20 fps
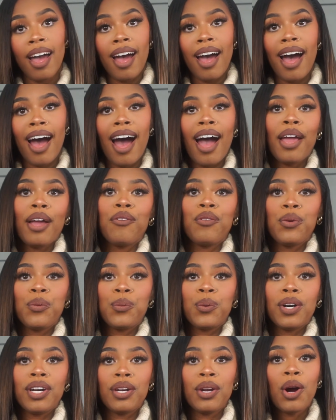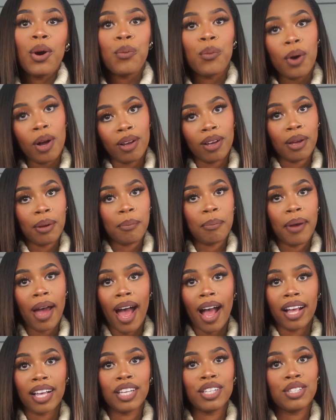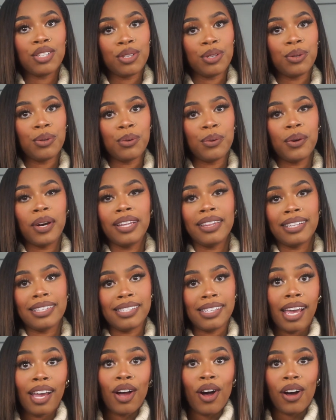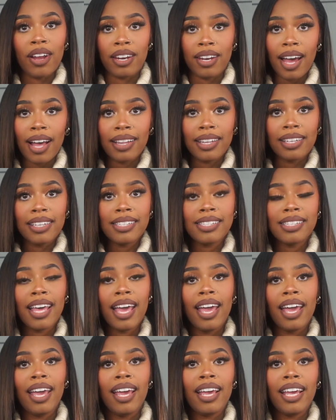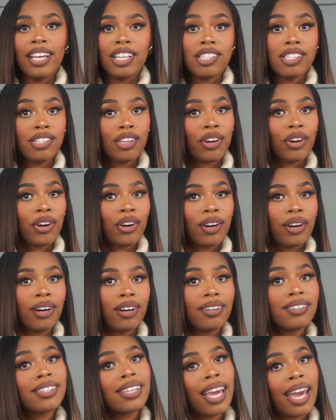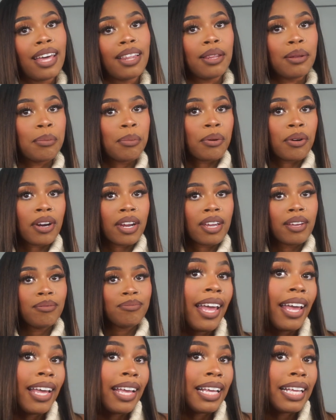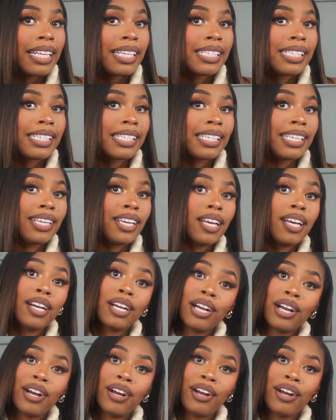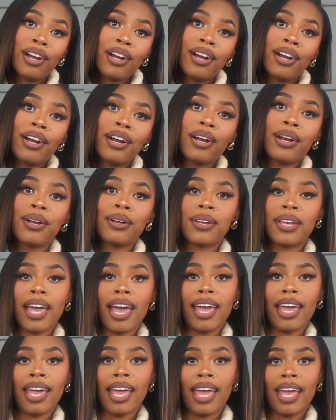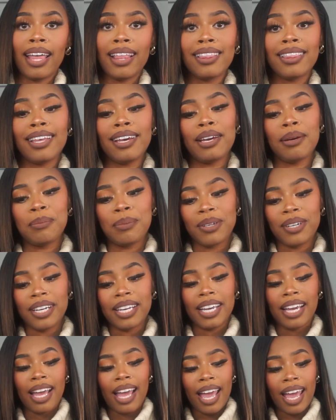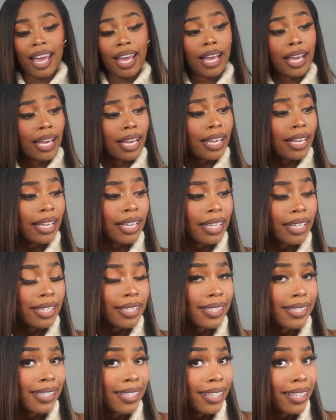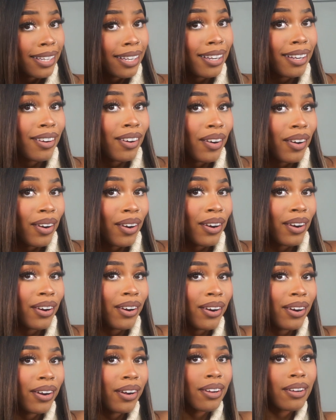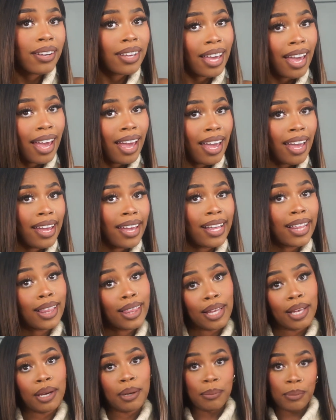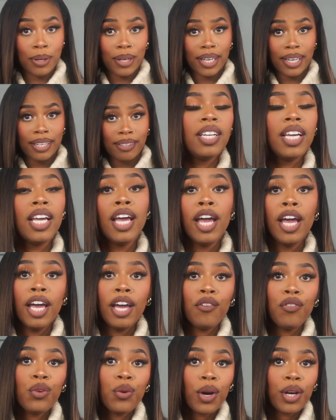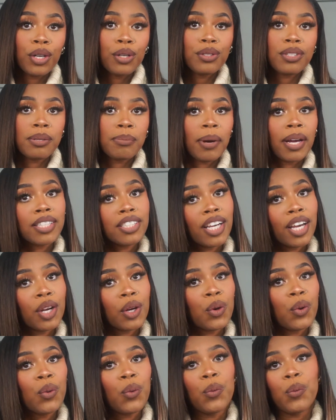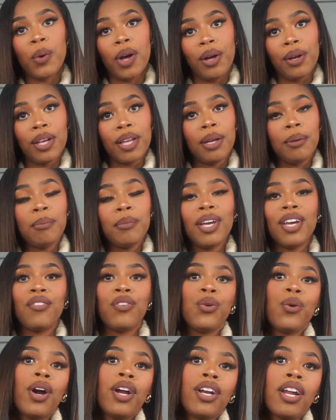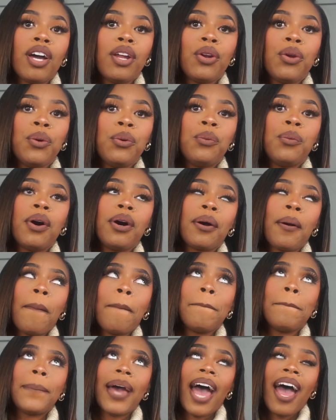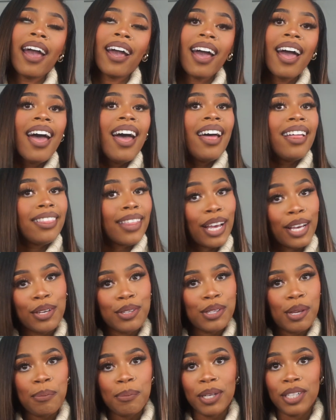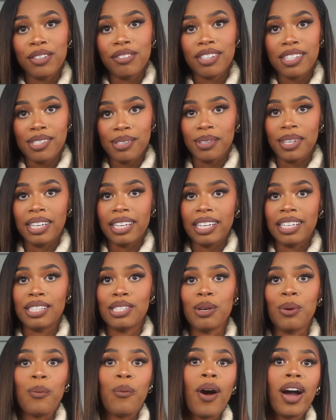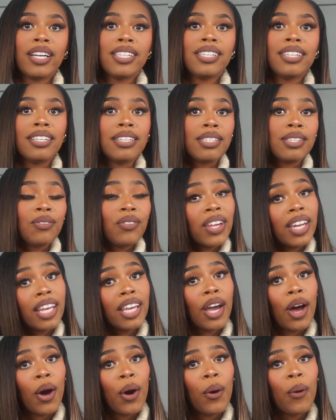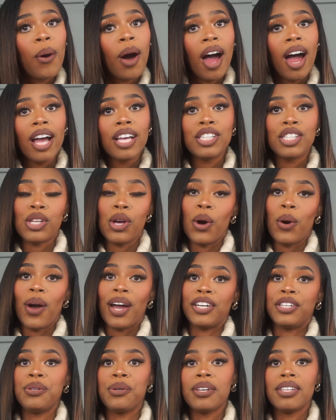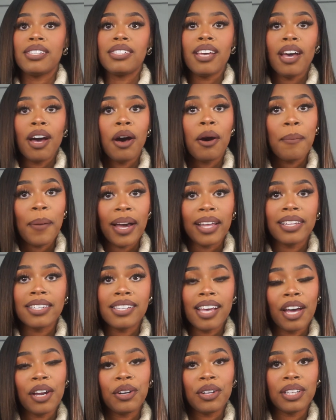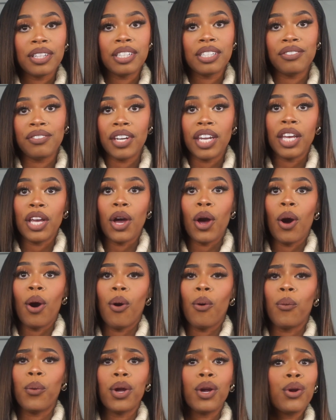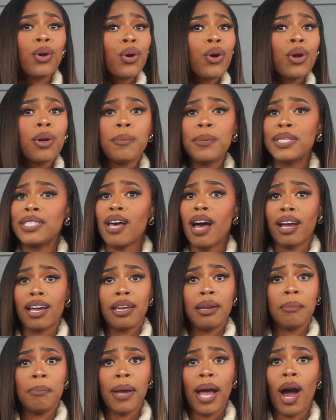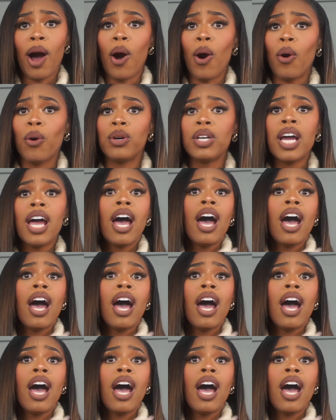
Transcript: Hi everyone, welcome back to the Take on Dallas. It's your girl, Kayla Bree. It's your girl, Kayla Bree. It's your girl, Kayla Bree. If you are new to my channel, welcome. If you are not new, welcome back. Thank you so much for tuning in to watch this video. So as you could tell by the title of this video, we're going to be talking about